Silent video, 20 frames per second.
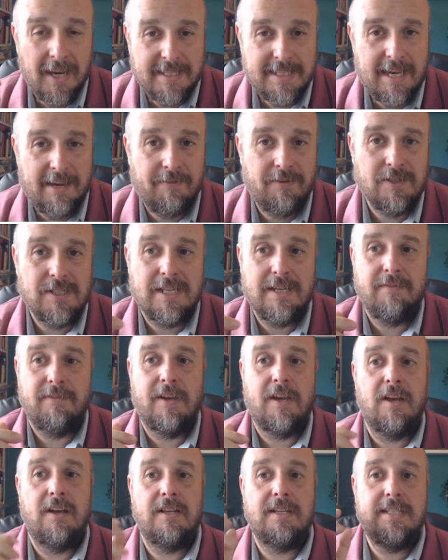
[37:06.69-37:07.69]
TEFL
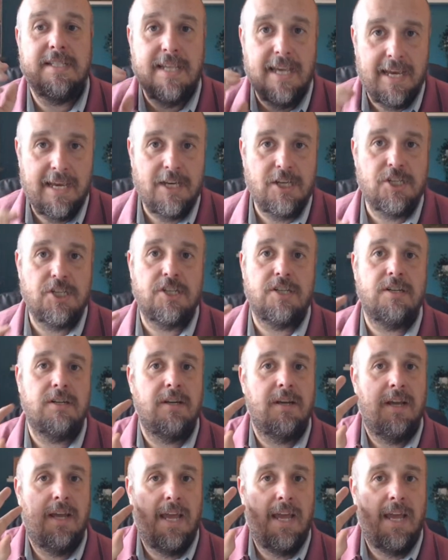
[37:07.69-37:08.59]
certificate, teach